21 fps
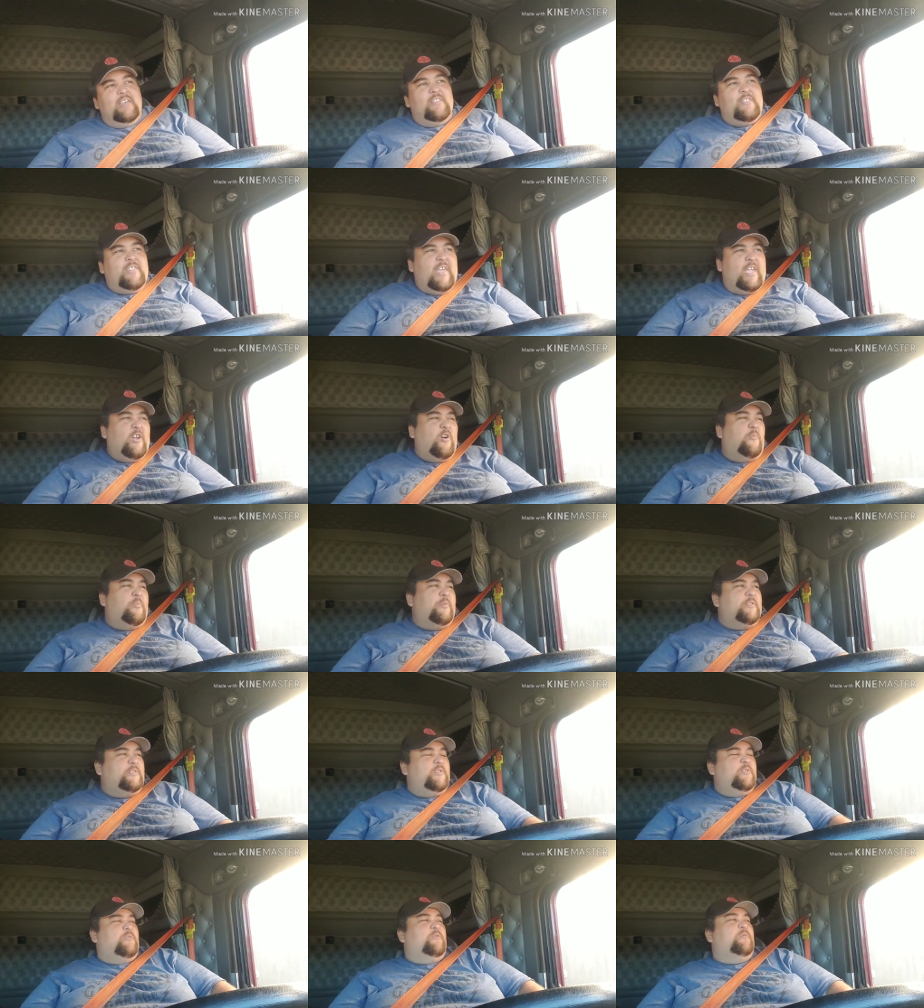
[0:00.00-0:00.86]
thing
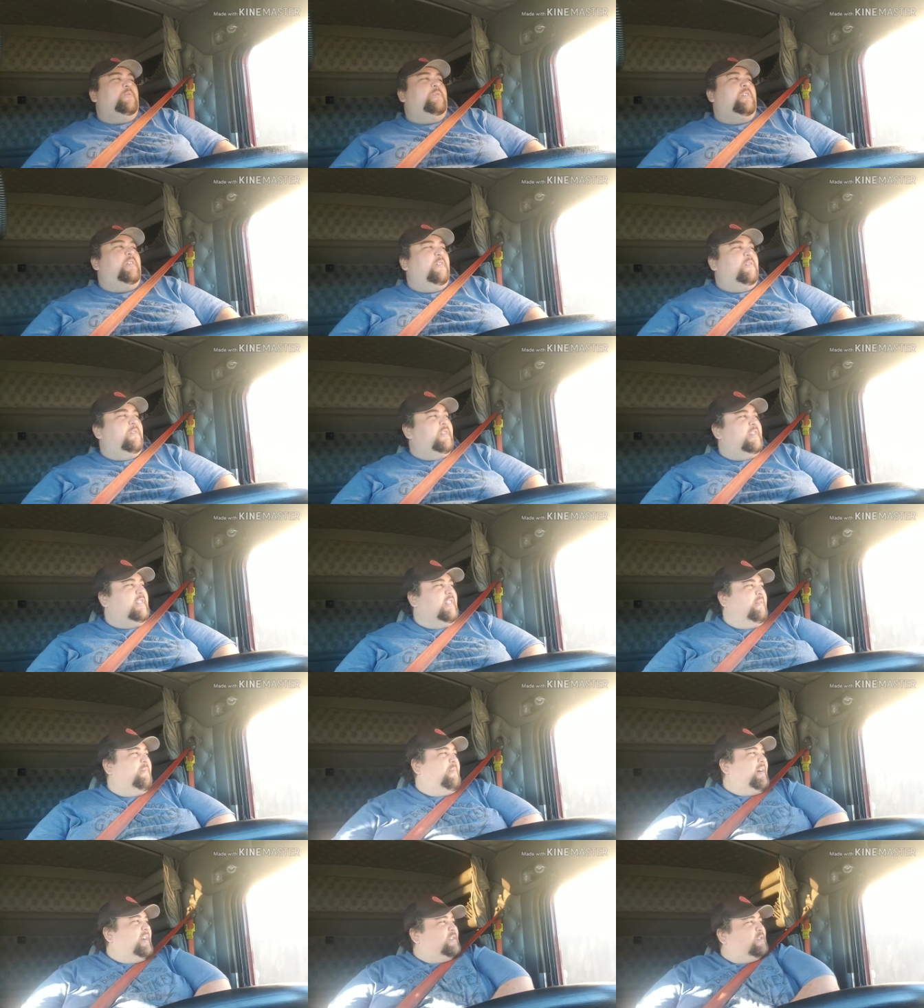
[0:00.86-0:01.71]
open too, you know, the
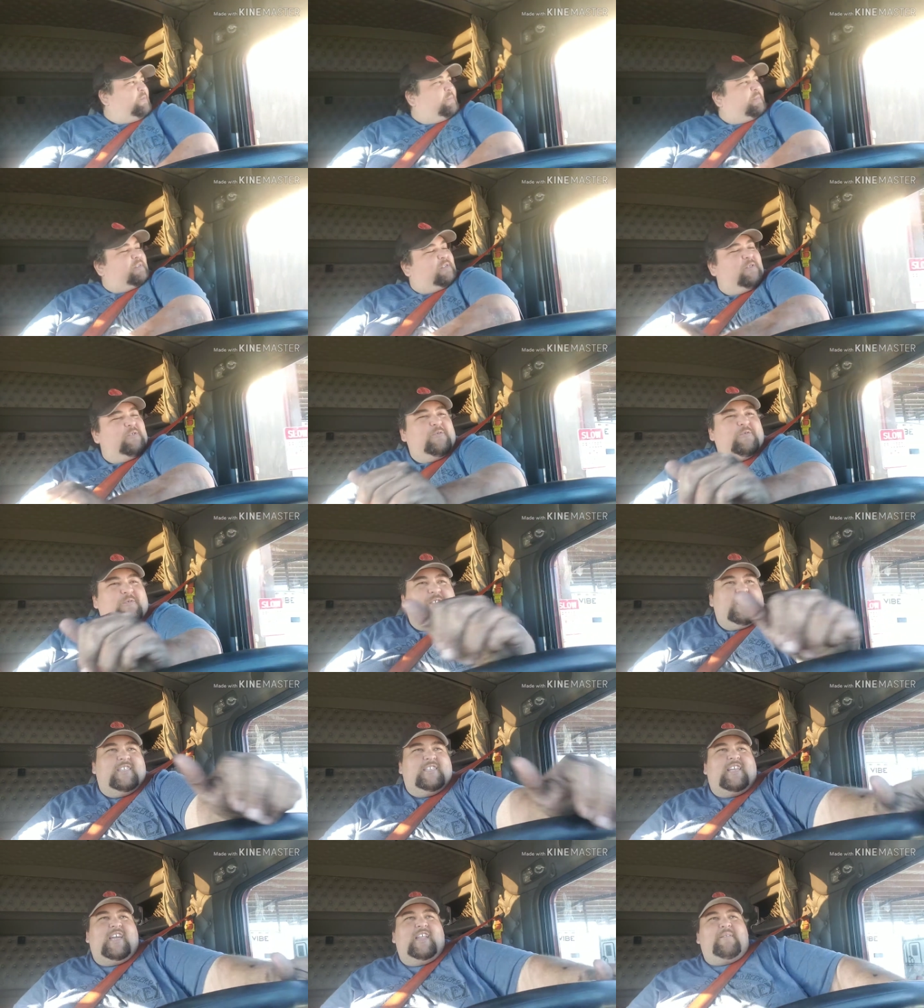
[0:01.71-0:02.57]
glove box open too,
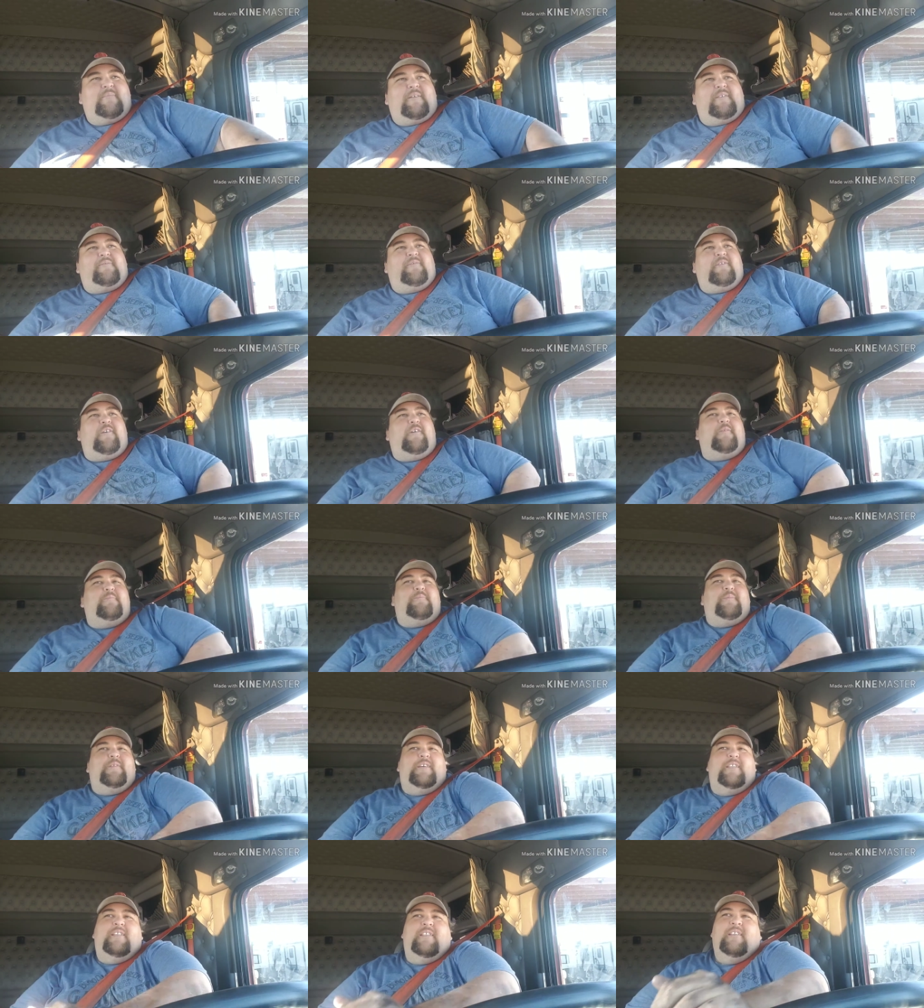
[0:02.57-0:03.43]
so it's kind of my fault.
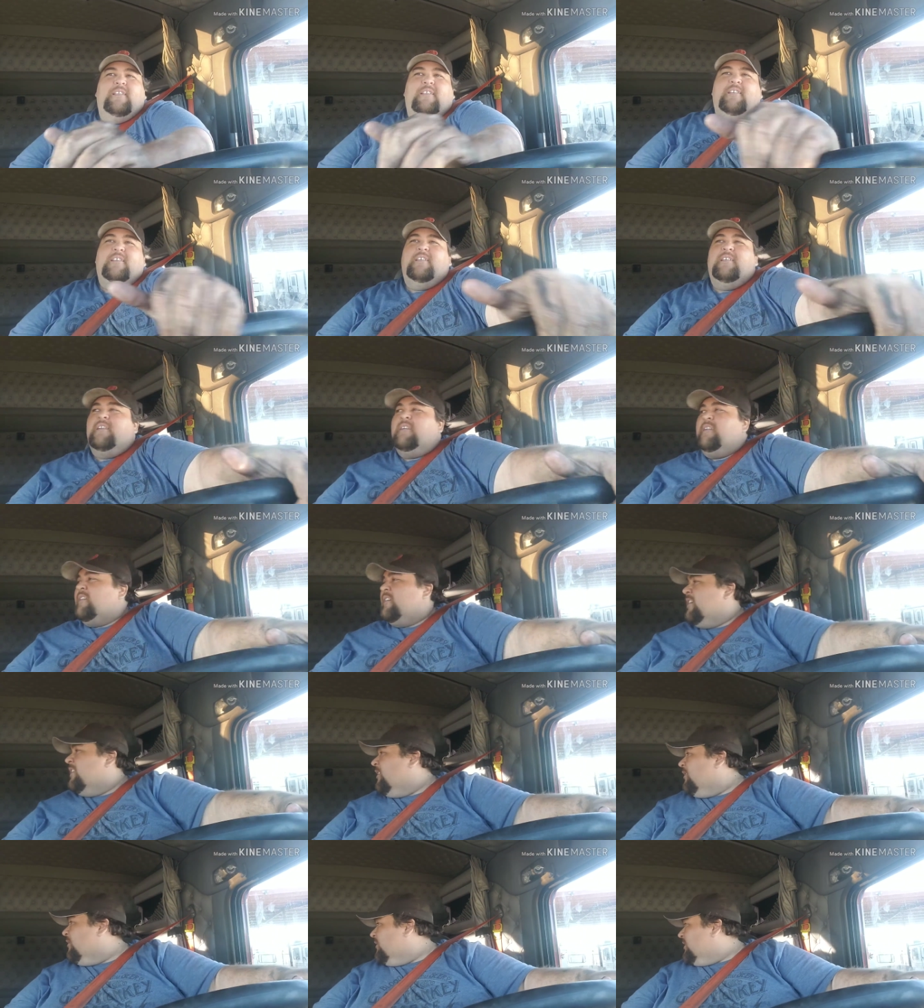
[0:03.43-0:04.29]
But
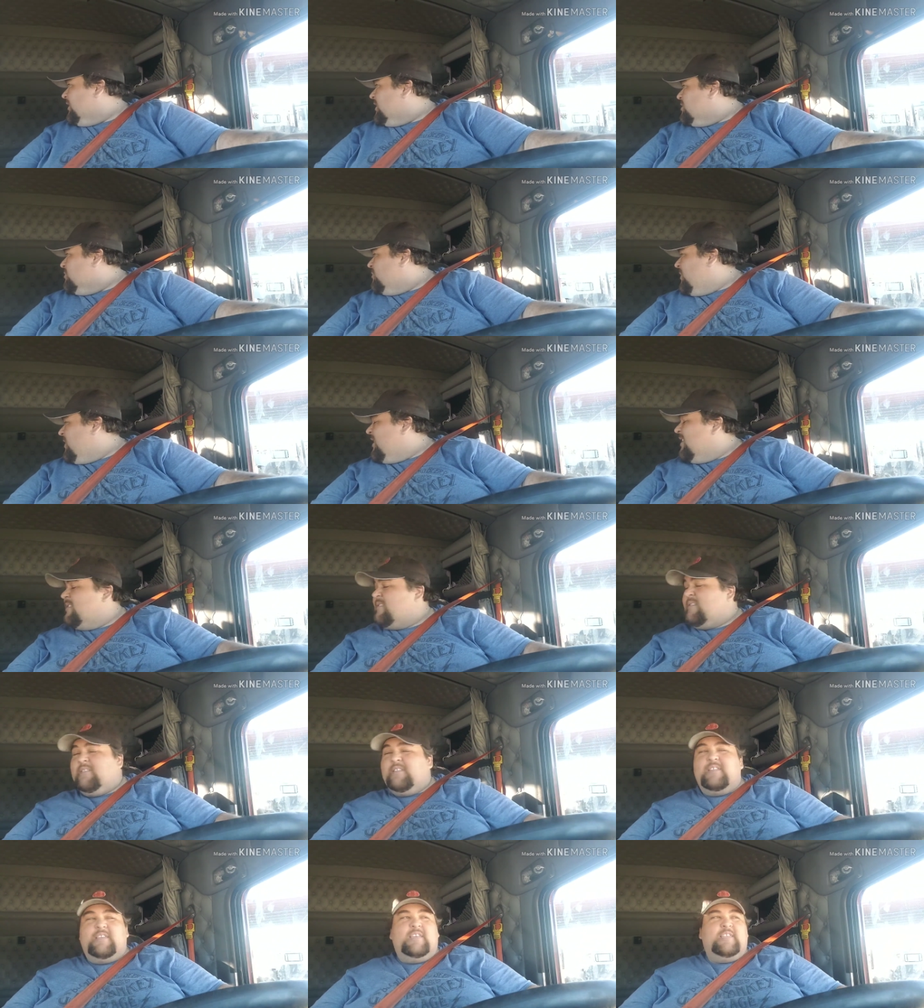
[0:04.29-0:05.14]
you know,
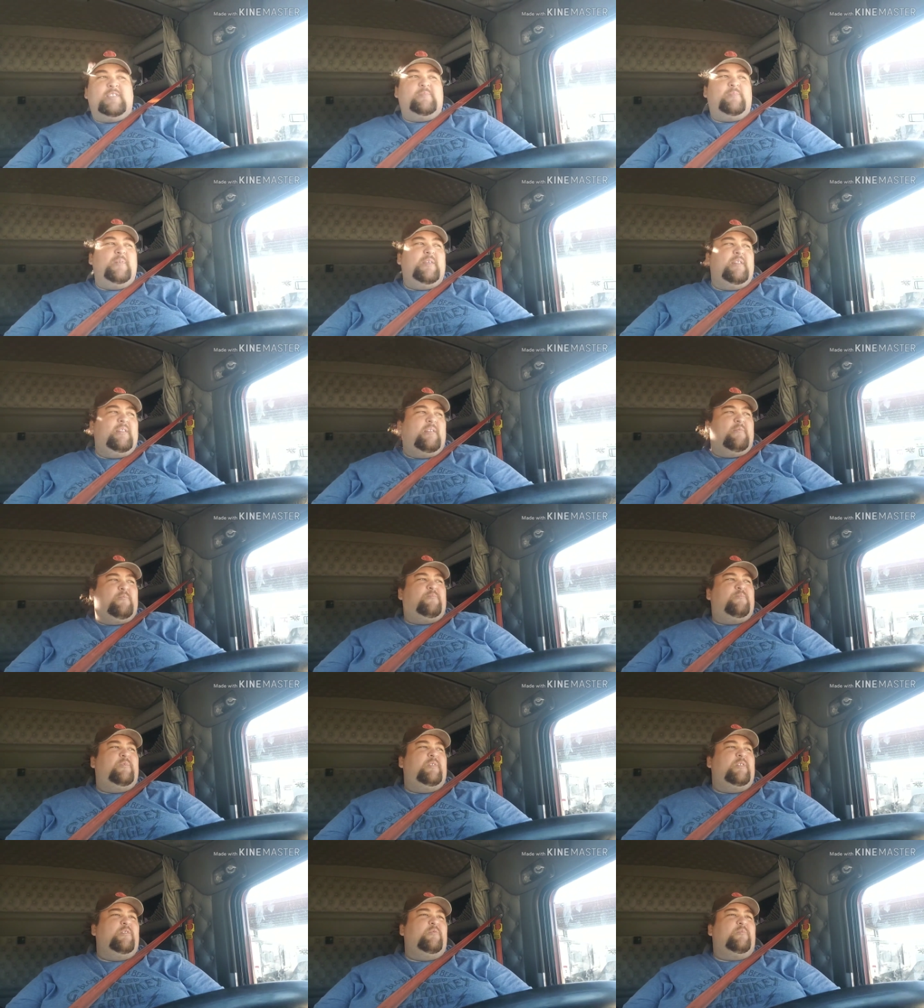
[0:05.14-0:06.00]
it's a
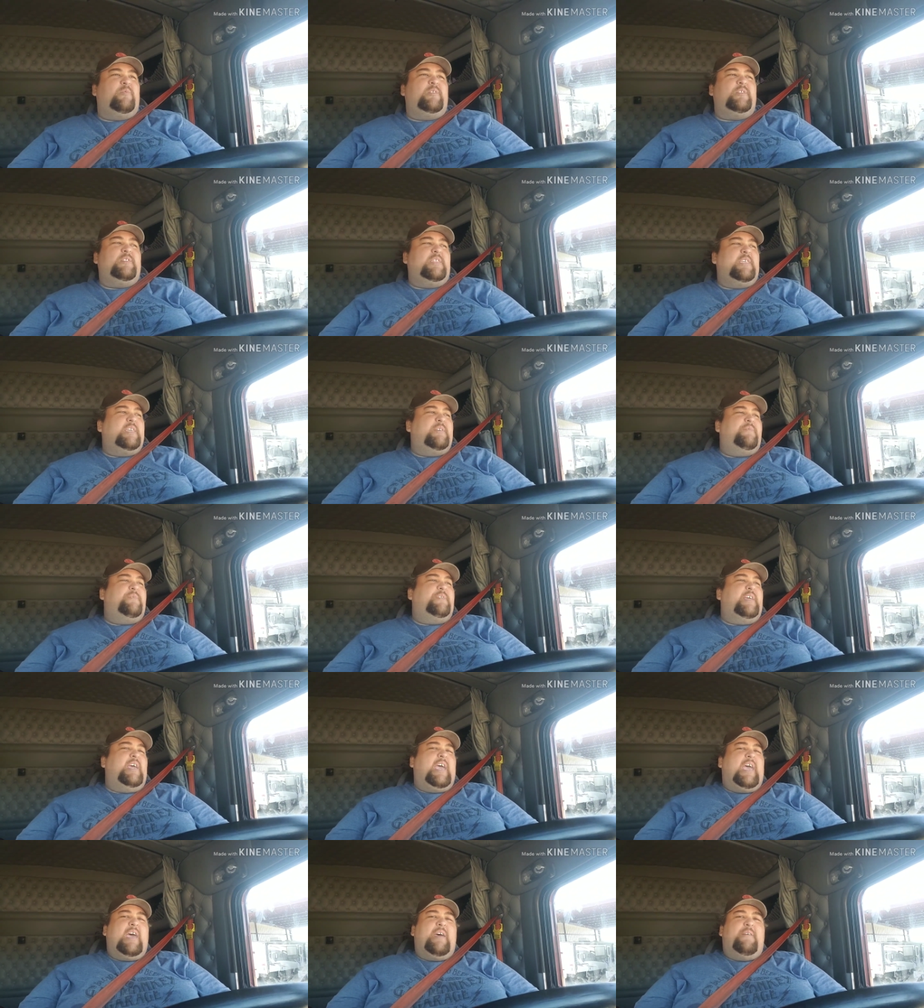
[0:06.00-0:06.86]
real relief
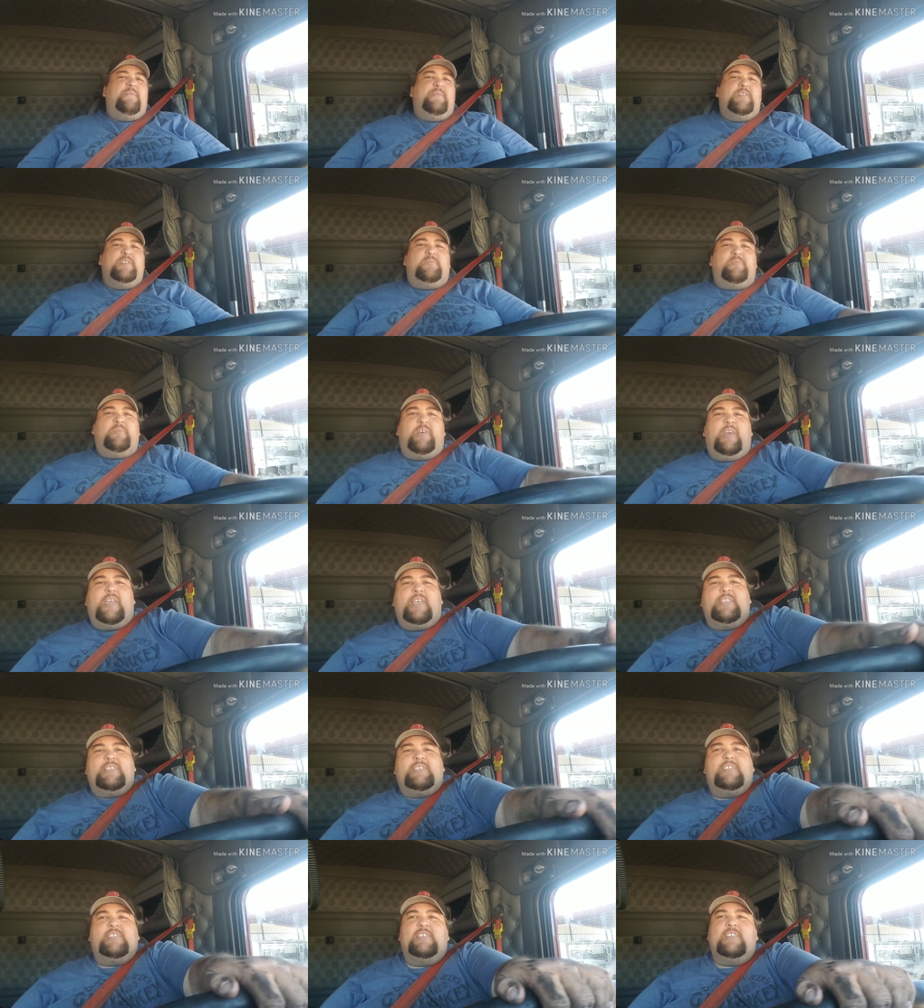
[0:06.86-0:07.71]
to have this
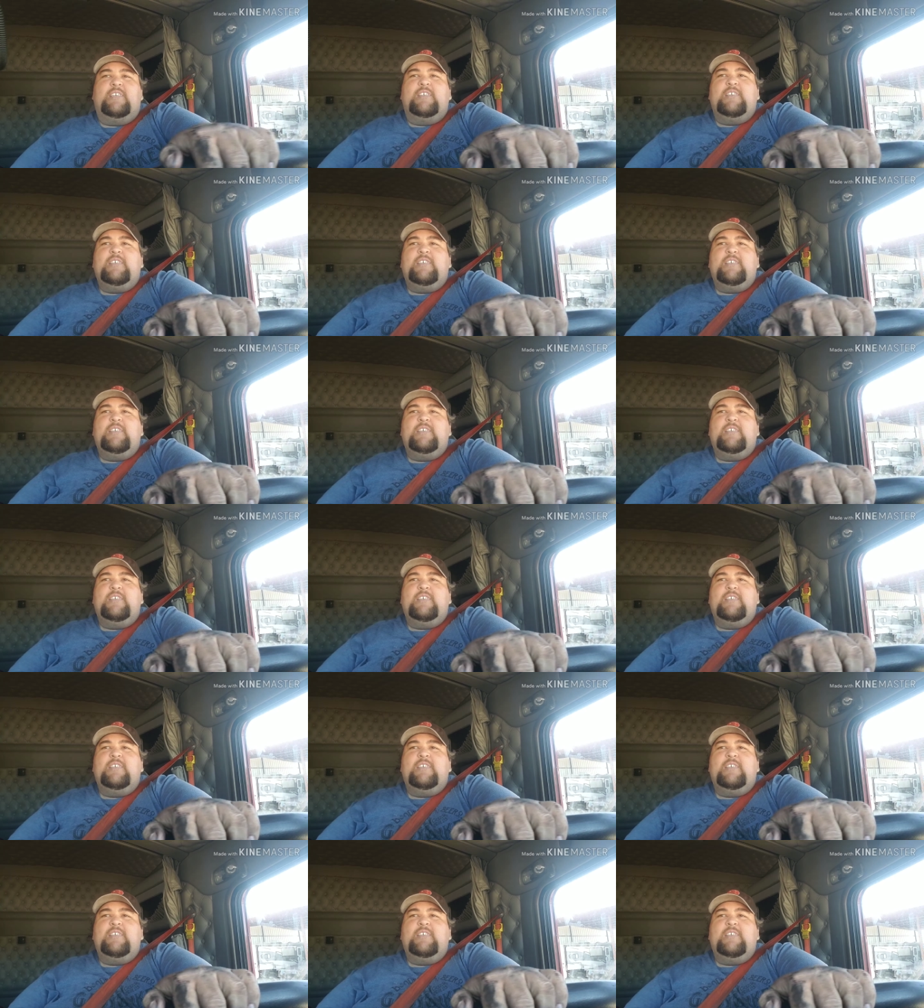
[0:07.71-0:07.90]
place